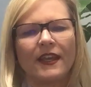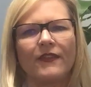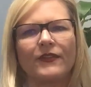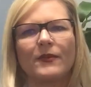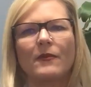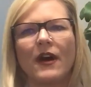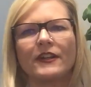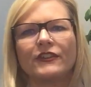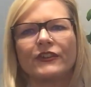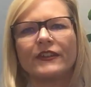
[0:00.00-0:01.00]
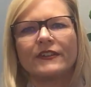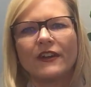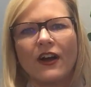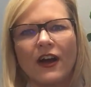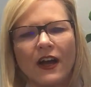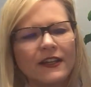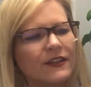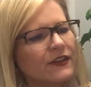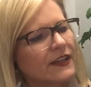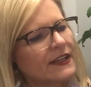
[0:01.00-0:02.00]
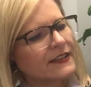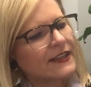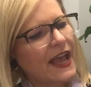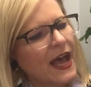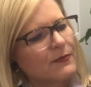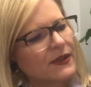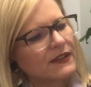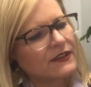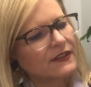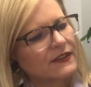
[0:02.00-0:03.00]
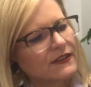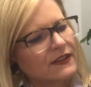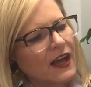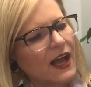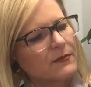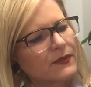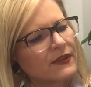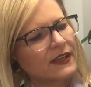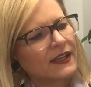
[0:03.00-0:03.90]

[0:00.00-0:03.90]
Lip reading: If your monitor is on, you could tap it to stop,